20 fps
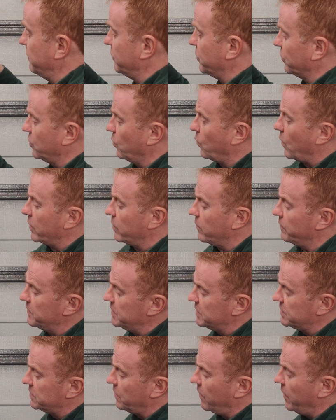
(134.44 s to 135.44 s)
you've got the one on
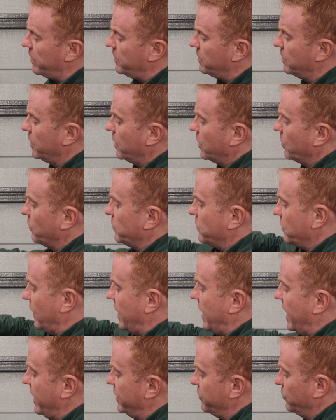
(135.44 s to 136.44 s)
this side with your
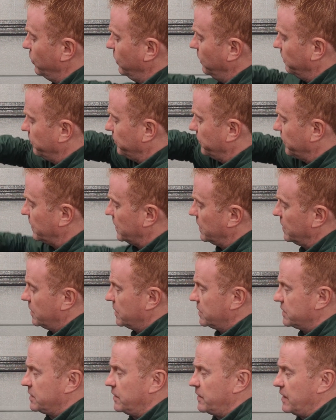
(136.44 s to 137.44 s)
handle.
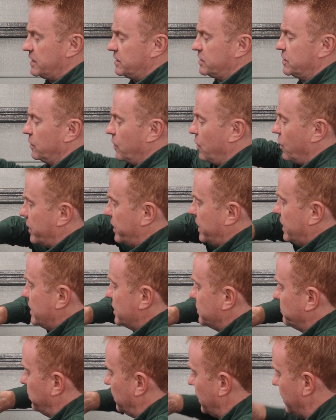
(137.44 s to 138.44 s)
So that's to lock it
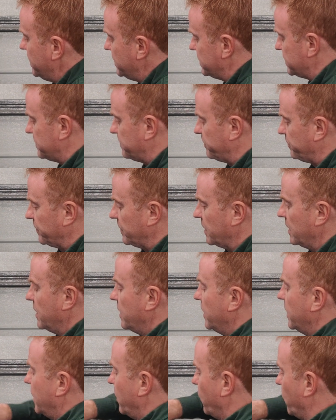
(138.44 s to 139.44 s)
into place.
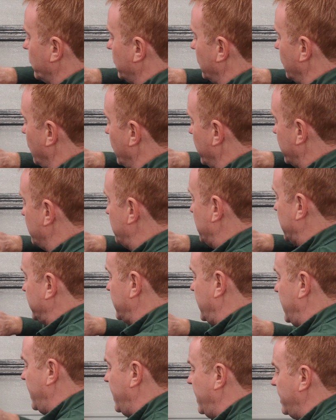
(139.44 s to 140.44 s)
Now what I like about
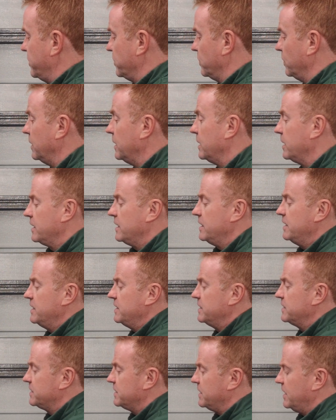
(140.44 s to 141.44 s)
the handle
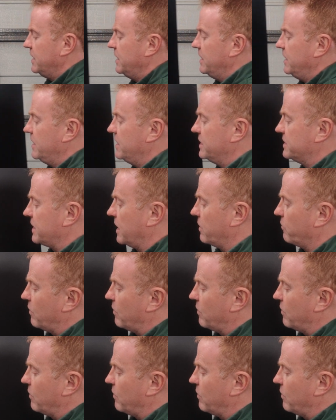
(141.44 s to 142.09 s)
is it is a